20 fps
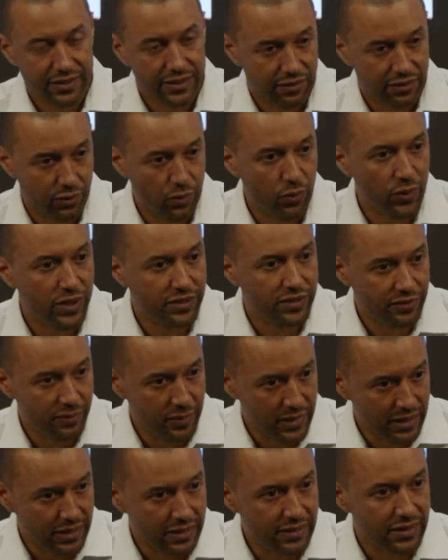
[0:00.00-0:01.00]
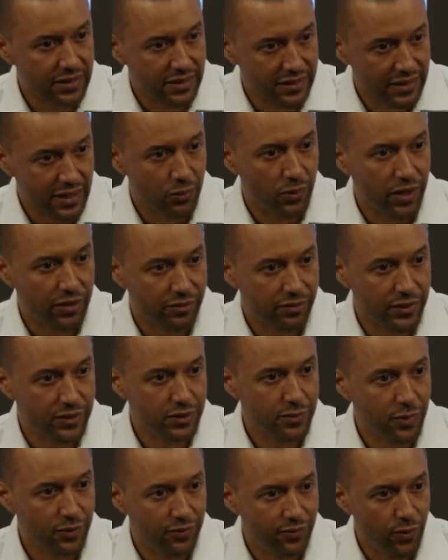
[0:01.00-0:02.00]
several weeks of meetings, as I
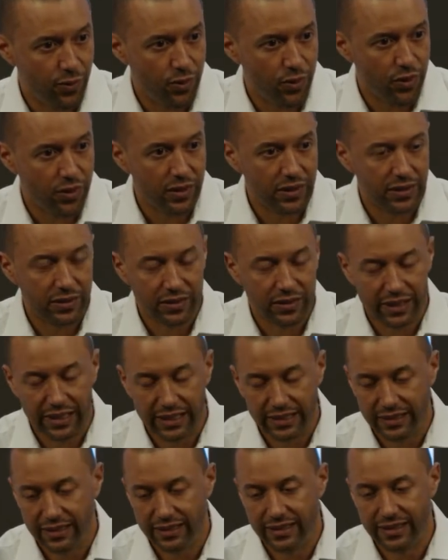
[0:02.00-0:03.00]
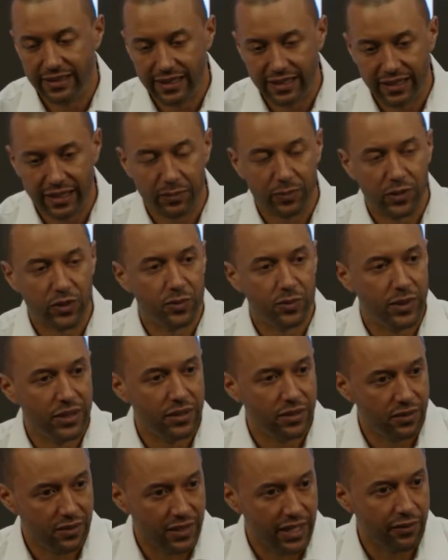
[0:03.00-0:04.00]
referenced before, and getting up to
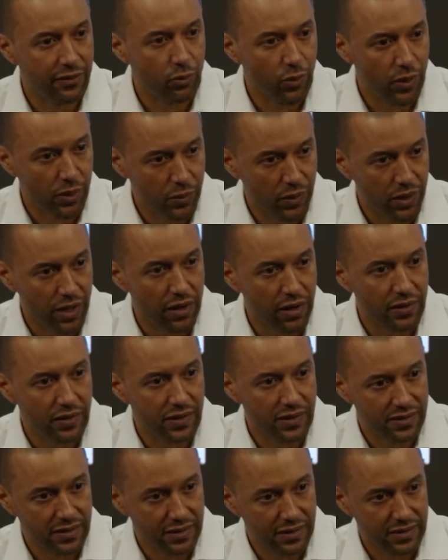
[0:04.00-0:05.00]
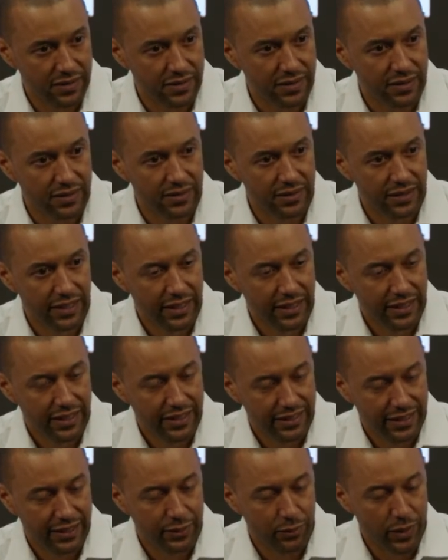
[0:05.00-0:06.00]
speed on kind of where we are in the season and
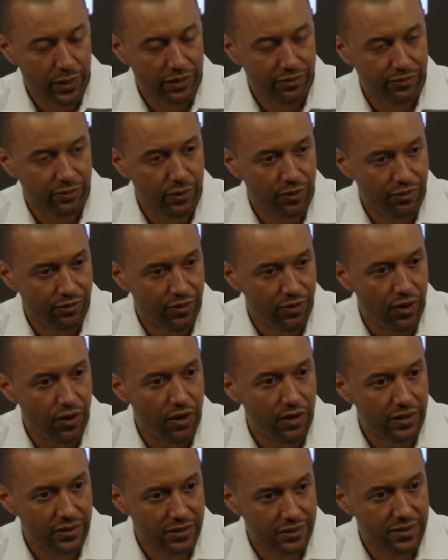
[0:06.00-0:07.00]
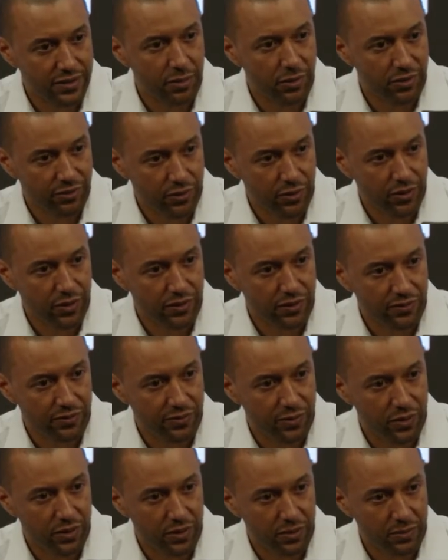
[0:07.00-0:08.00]
getting ready for the fall and summer for
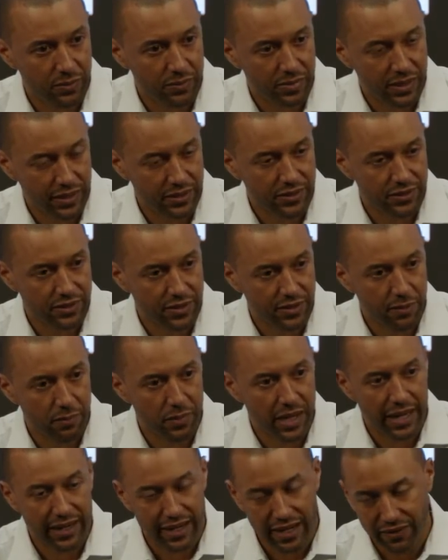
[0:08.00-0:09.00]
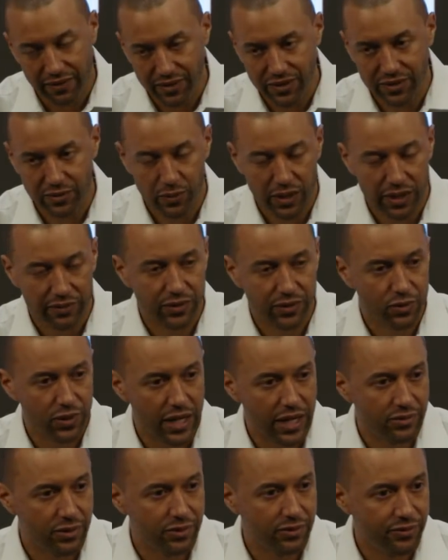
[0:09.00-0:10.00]
the players to come back. Obviously, we have a
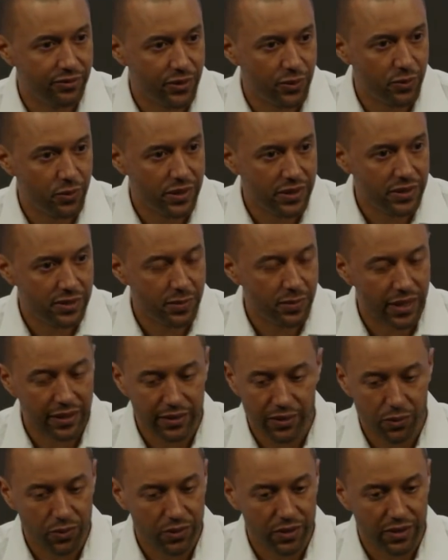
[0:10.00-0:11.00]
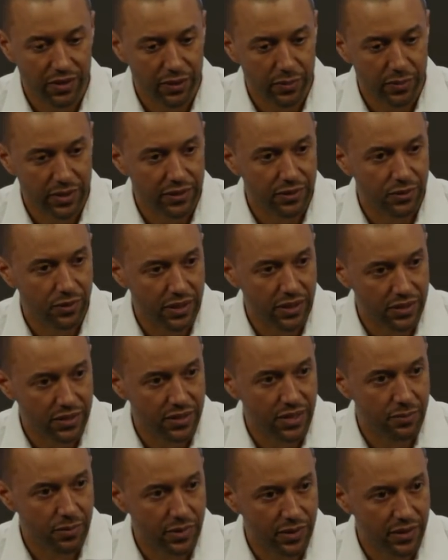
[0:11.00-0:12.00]
draft in a few weeks, but I know we're going to be in great
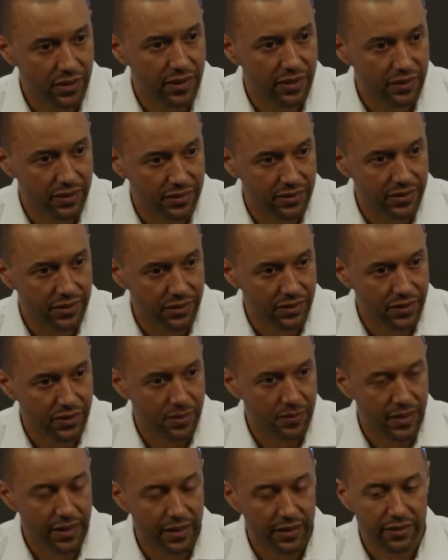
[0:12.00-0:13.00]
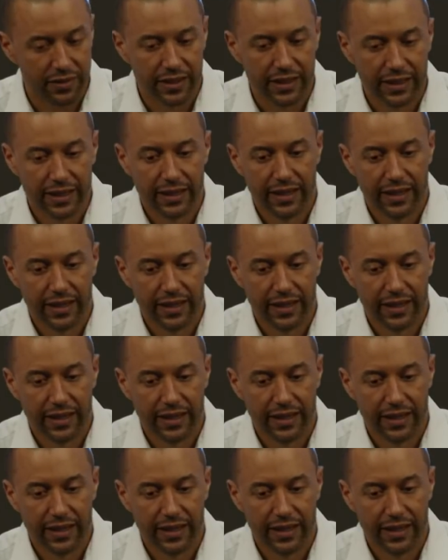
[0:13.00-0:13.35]
shape under Eric's leadership there.